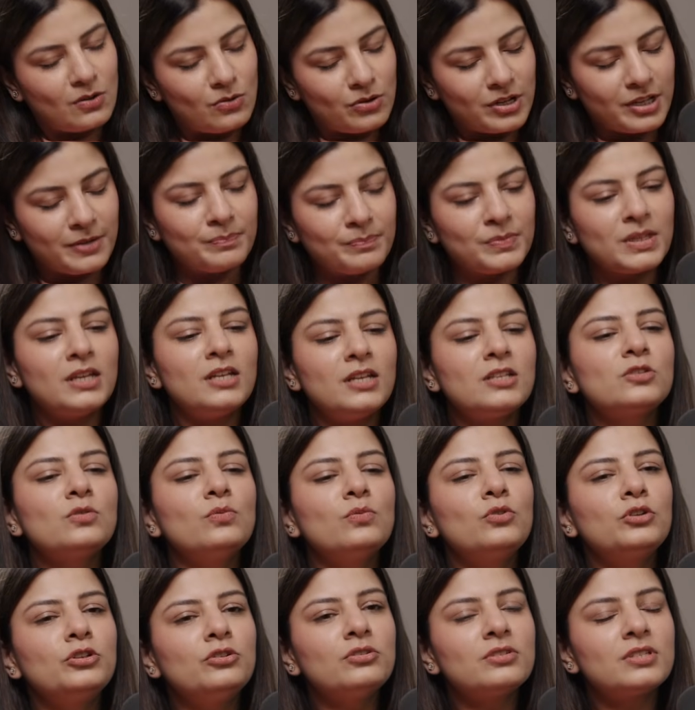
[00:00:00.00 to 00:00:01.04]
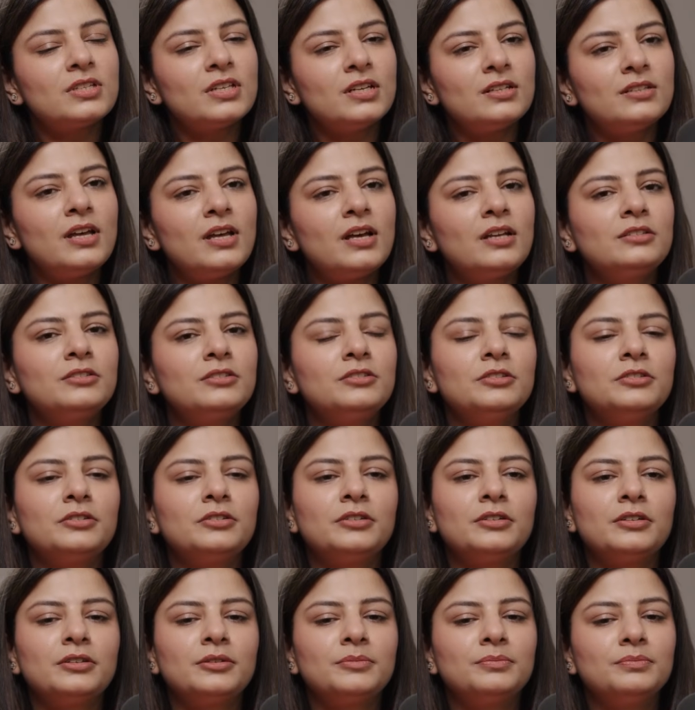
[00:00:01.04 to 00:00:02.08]
Okay. So would you say that
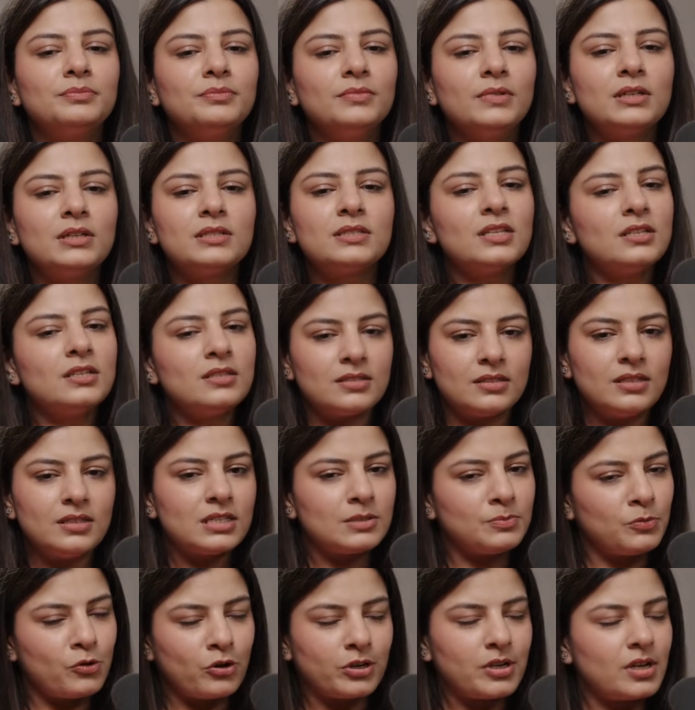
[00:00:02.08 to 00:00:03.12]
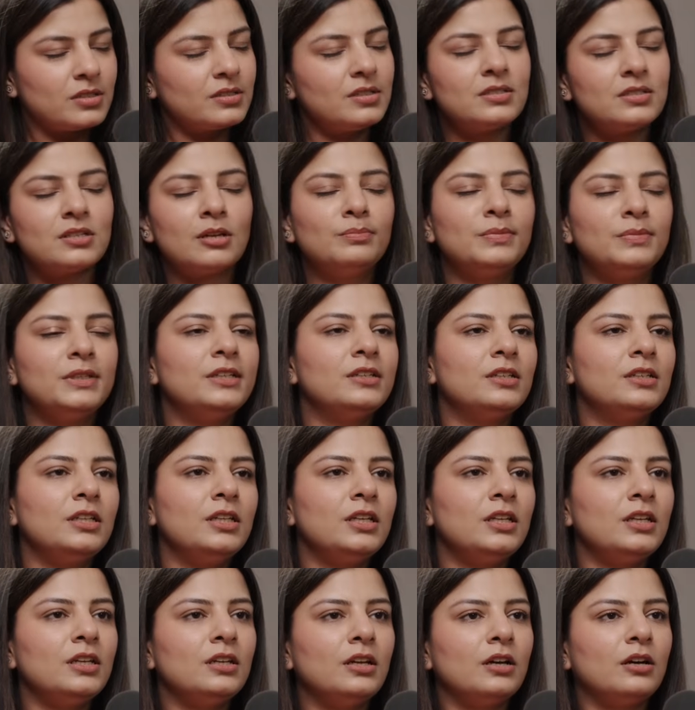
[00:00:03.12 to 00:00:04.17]
since this product is
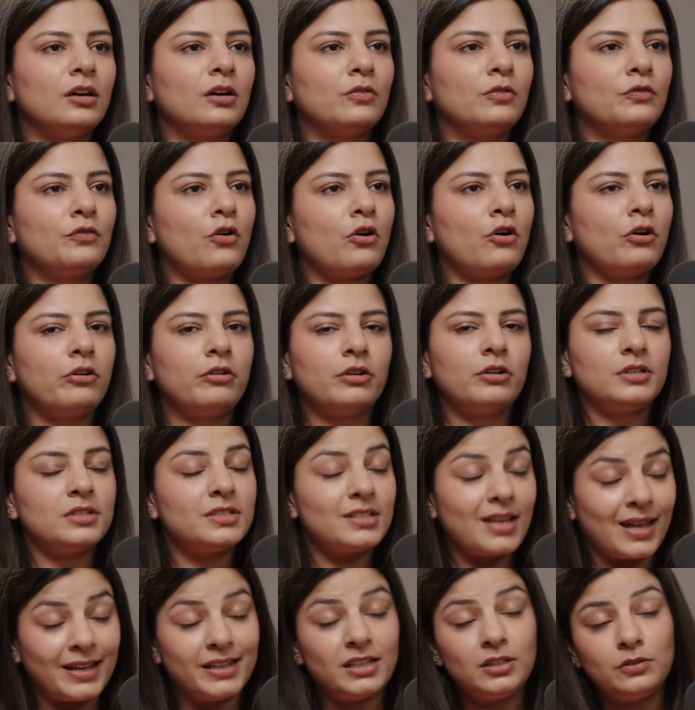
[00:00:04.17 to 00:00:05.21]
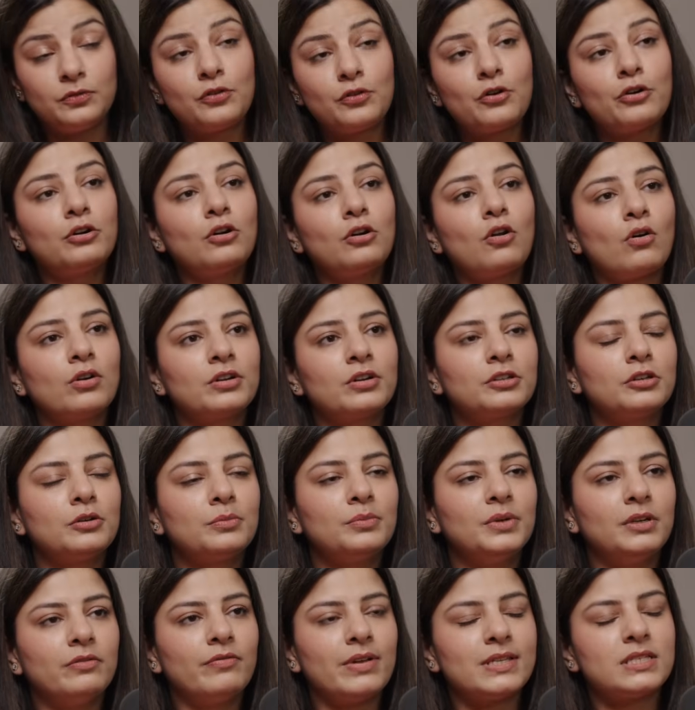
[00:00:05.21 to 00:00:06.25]
completely for designed for
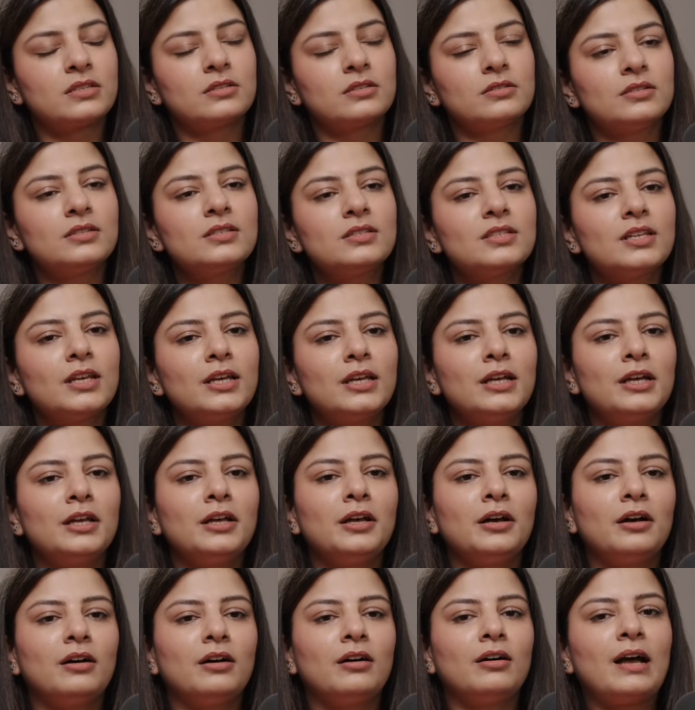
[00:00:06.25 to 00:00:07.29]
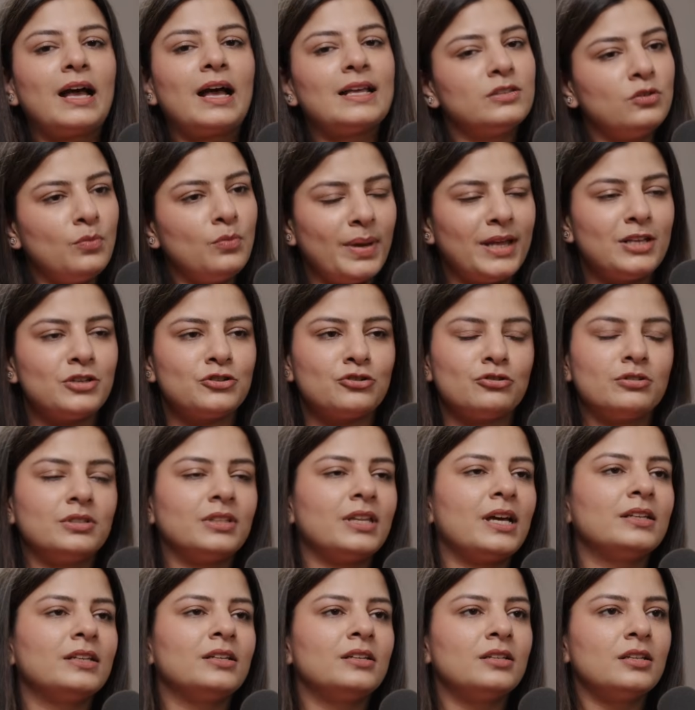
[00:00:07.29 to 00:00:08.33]
long-term investors, as you
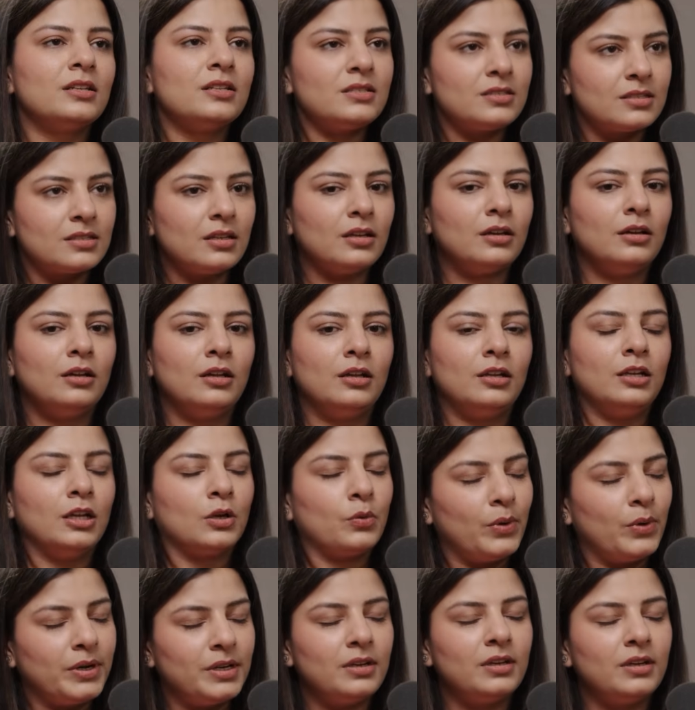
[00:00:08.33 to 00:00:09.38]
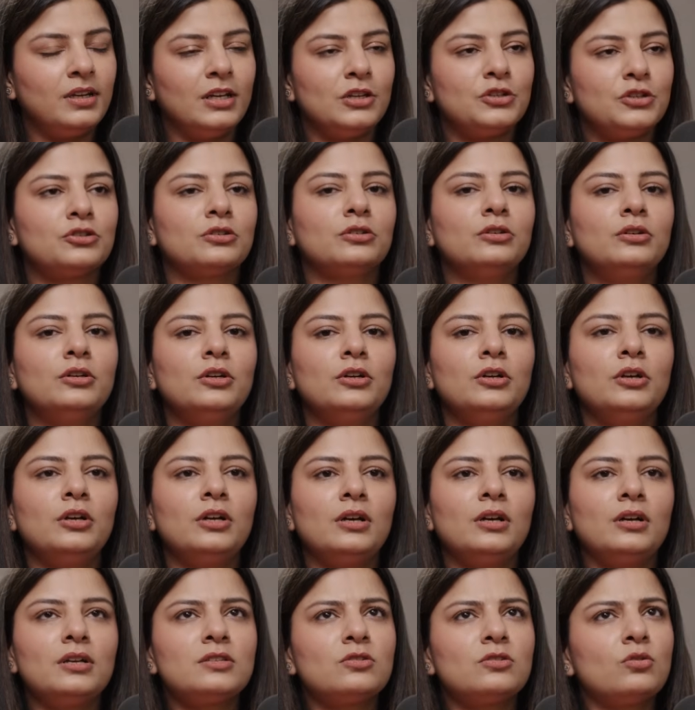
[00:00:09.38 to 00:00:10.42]
mentioned that it is liquid in nature,
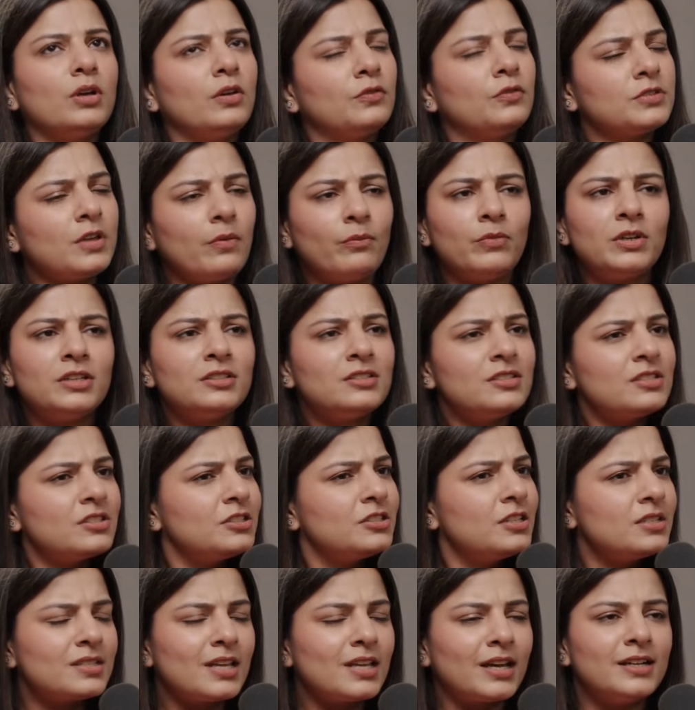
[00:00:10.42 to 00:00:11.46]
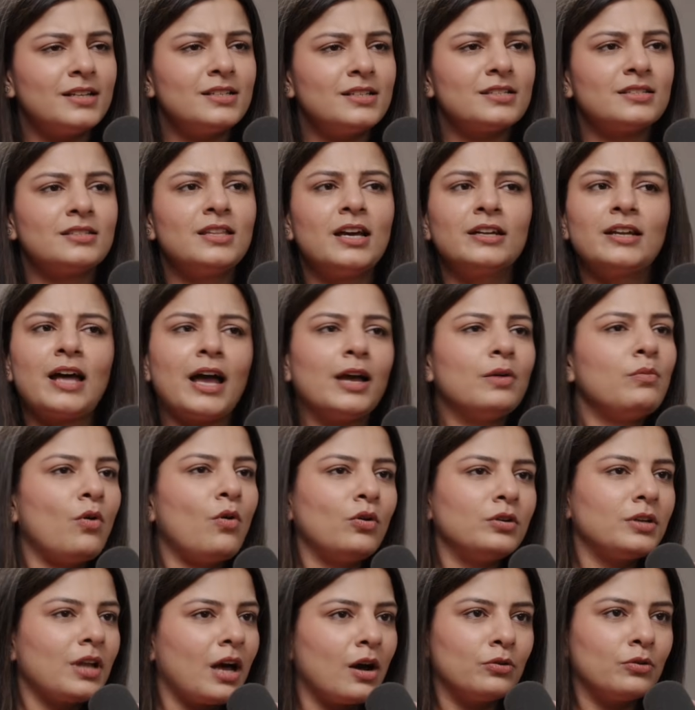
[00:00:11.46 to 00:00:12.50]
so if someone just decides that I
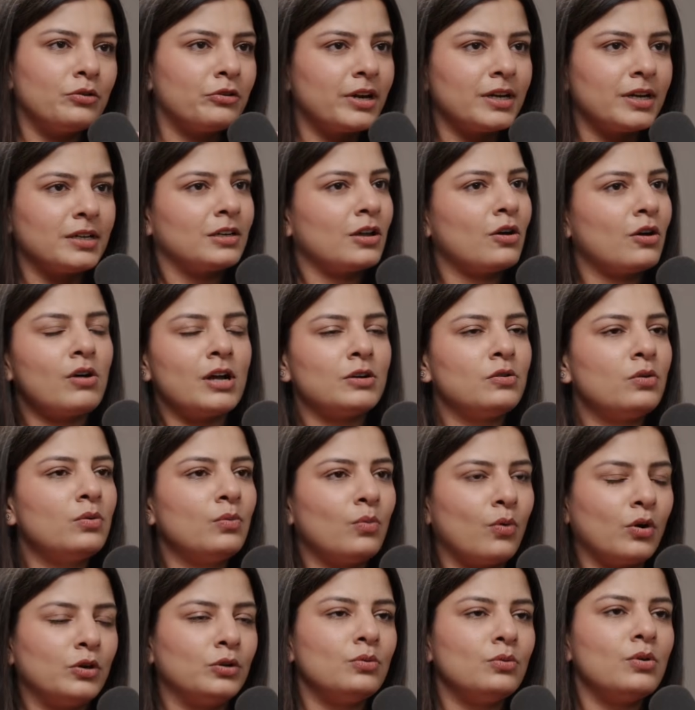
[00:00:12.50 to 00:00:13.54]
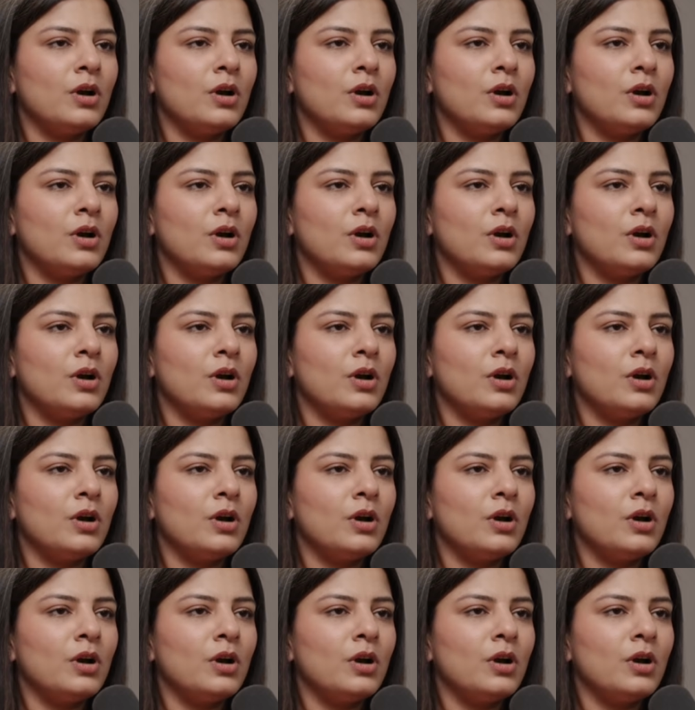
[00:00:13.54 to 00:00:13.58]
want out right now, I don't want to